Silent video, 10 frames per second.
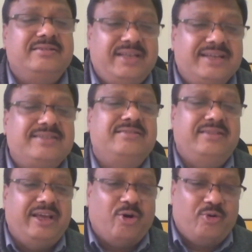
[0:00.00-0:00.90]
yes,
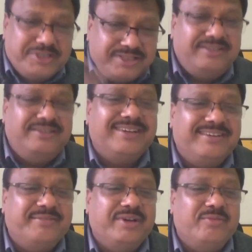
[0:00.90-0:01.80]
they oversee
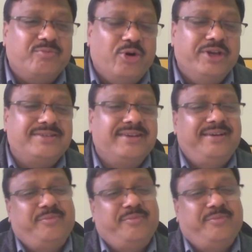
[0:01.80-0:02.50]
the boys,